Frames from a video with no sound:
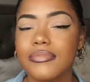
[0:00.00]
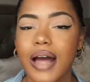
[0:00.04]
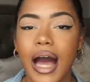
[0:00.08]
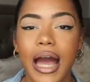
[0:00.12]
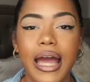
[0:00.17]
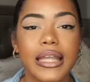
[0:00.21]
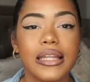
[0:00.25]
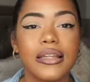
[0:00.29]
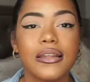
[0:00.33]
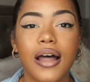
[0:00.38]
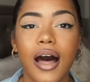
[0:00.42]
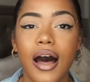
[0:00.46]

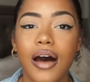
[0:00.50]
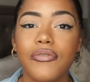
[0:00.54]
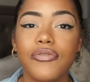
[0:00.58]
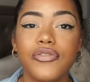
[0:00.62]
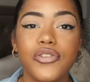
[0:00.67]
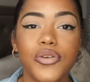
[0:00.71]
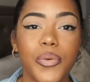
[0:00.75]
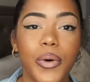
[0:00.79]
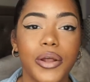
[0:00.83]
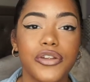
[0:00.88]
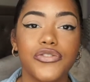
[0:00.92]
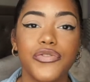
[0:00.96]
I love
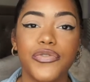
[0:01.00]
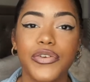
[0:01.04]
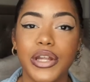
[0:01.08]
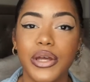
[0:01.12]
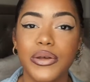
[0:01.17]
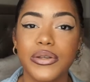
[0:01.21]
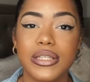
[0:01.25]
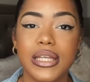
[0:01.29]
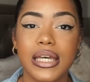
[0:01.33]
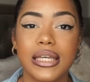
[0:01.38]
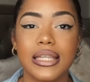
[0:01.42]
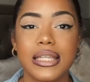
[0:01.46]
to watch
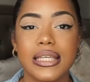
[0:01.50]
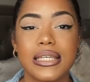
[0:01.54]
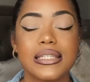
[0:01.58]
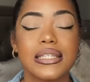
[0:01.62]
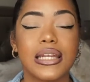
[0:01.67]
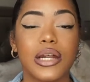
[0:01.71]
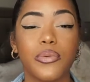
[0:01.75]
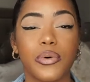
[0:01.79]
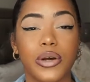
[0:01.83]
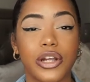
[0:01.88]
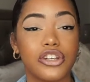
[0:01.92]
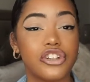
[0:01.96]
videos like these
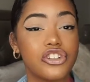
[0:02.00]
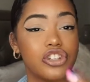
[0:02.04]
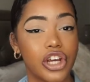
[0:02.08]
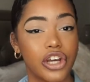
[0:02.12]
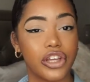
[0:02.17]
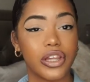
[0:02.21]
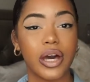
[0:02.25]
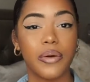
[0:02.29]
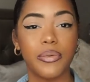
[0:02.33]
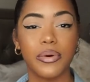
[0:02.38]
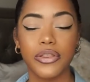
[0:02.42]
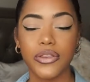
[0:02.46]
and I want to
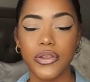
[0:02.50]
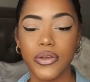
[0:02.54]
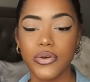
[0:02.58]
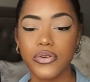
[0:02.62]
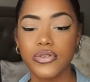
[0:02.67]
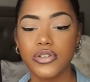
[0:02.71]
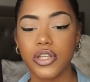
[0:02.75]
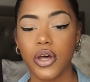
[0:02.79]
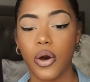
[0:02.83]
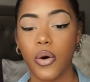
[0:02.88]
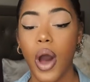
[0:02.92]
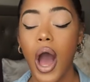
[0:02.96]
share that with you.
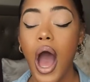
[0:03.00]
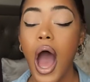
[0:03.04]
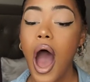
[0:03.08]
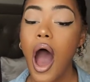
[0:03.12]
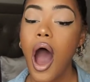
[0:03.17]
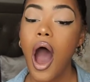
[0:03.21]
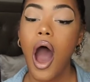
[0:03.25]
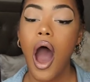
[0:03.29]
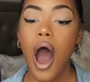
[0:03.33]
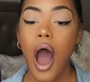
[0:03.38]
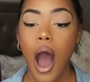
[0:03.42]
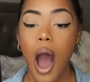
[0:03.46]
So
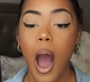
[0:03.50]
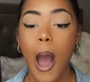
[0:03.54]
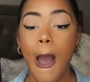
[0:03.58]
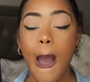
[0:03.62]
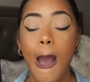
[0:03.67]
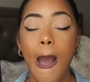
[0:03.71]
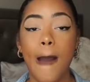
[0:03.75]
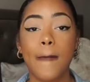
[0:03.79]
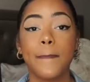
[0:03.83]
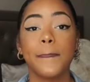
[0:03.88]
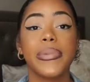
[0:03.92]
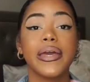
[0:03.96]

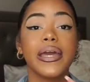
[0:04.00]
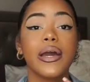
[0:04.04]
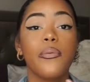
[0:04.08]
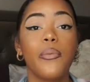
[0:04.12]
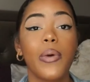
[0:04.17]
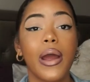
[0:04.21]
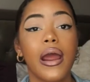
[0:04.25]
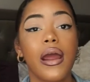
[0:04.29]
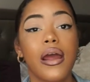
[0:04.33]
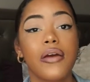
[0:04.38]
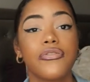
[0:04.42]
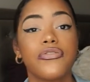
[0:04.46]
um, be
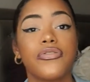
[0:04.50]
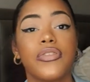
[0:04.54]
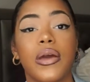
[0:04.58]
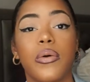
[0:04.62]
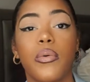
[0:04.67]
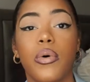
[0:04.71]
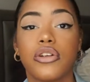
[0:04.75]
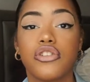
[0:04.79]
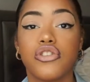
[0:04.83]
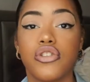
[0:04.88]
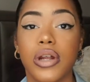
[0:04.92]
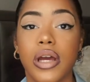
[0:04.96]
aware if they
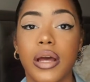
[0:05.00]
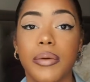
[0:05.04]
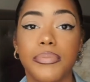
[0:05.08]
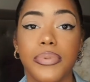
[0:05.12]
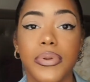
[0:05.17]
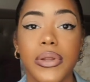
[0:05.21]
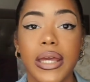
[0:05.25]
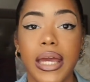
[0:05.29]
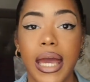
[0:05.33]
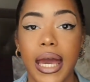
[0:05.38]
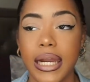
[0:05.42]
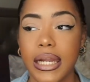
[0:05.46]
want you to
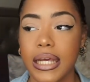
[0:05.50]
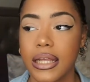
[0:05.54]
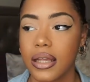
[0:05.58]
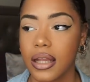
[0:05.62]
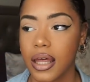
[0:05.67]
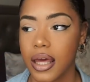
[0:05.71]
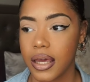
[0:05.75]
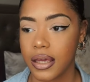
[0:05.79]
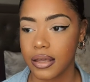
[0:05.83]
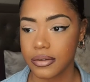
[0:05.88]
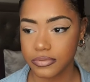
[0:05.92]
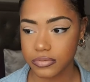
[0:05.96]
complete any
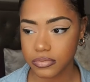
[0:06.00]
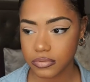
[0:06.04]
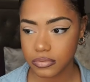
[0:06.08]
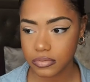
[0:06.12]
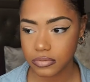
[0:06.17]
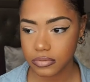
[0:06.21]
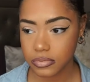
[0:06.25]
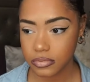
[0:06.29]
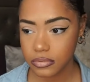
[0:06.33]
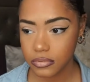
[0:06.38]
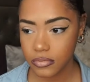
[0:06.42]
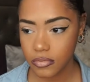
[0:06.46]
like
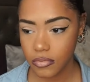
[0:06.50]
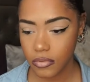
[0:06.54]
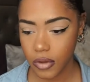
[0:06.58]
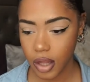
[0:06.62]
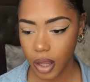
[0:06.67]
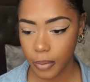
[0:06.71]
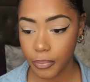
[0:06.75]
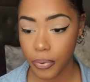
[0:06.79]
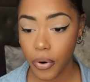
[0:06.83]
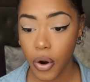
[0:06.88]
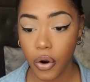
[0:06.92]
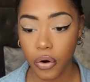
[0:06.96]

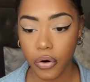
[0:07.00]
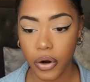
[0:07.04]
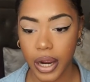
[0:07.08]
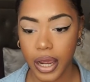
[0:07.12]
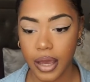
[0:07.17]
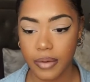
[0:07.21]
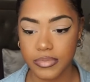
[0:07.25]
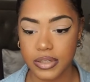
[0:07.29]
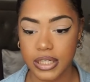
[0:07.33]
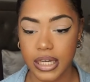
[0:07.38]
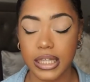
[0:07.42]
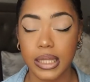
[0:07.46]

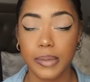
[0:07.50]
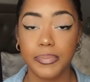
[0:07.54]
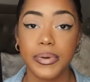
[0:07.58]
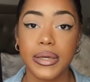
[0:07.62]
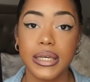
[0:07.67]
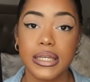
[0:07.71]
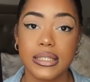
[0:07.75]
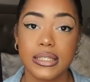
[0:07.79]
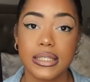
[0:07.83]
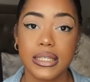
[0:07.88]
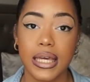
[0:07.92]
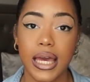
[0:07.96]
programs like the
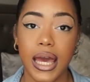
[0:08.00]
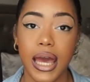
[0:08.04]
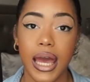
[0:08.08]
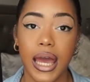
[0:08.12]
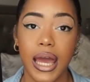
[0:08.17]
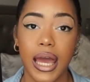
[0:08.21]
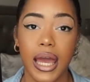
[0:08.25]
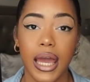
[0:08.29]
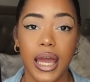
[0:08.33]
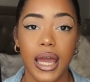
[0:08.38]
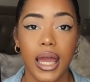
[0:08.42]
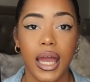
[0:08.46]

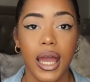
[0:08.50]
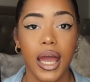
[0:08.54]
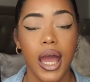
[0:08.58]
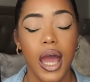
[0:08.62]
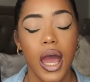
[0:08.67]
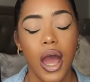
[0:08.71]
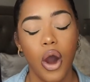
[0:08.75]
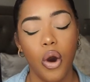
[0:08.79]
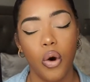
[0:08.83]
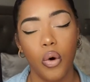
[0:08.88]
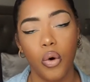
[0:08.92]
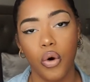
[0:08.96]
PCA
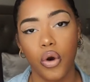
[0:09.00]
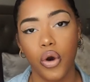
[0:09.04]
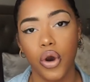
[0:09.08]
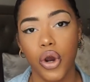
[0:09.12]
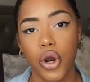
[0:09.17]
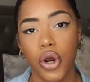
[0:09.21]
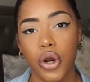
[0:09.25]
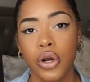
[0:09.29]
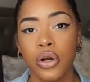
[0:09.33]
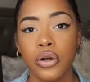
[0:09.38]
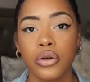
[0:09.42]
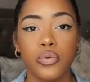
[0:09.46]

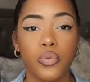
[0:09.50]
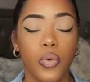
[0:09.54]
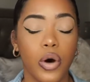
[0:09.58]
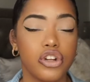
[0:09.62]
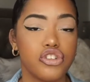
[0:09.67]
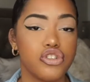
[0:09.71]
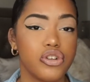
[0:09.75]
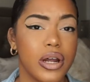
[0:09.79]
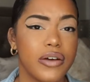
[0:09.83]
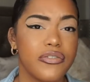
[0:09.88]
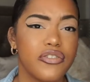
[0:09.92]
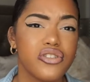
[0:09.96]
or
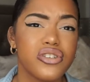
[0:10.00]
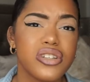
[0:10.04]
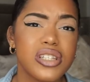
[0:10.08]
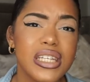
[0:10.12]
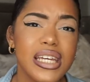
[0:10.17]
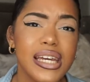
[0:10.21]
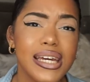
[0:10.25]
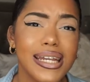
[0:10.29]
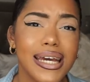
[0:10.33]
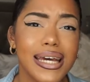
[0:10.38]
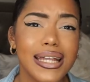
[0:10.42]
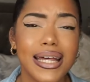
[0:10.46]
want you to have your
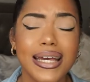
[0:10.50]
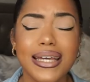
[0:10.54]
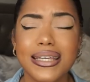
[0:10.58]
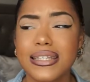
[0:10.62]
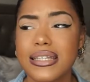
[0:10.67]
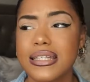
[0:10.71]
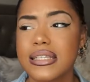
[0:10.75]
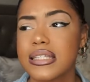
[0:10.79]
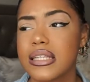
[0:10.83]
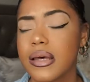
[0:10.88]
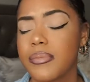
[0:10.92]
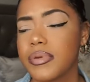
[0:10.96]
CNA
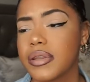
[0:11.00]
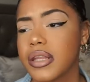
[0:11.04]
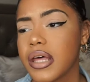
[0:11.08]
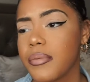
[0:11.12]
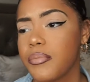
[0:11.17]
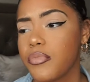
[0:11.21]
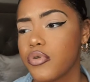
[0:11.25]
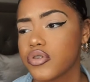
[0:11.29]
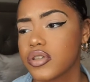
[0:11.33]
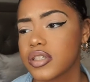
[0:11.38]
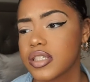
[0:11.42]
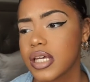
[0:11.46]
license. Some of
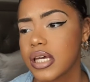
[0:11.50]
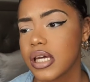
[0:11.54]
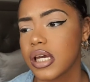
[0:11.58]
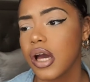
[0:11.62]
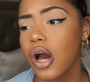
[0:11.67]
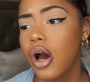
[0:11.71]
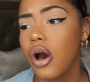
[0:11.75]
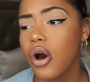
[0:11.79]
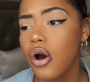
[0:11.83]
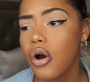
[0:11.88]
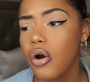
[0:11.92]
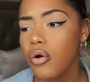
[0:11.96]
them will say,
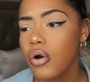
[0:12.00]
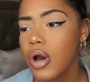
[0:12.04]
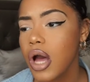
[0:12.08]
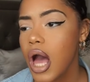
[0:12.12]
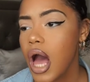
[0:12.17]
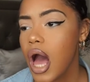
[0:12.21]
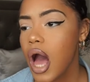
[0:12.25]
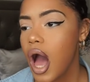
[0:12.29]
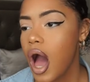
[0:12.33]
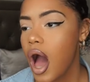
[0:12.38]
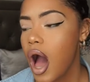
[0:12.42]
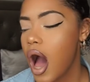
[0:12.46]
oh,
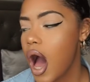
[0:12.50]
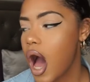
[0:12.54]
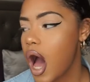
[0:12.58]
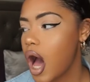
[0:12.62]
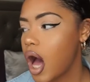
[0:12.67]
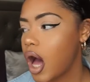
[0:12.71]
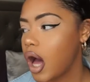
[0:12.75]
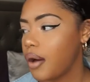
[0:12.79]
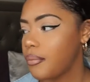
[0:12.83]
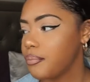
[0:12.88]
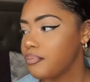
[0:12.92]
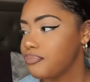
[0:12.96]

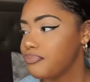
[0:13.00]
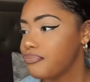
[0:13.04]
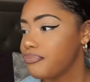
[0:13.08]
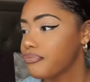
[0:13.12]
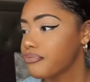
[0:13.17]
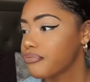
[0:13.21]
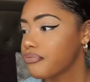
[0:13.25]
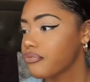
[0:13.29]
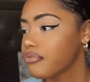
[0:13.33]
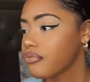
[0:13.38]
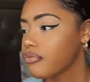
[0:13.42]
um,